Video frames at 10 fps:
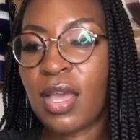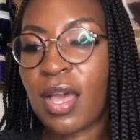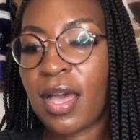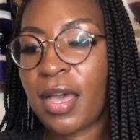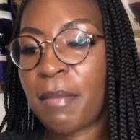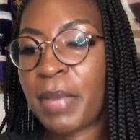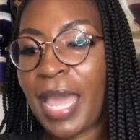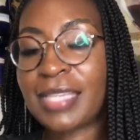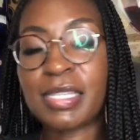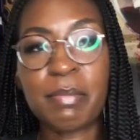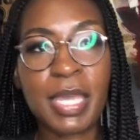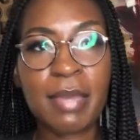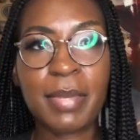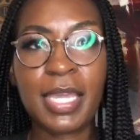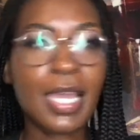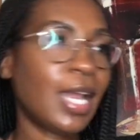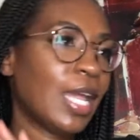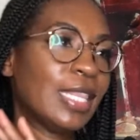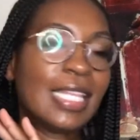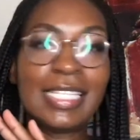But as a baby, they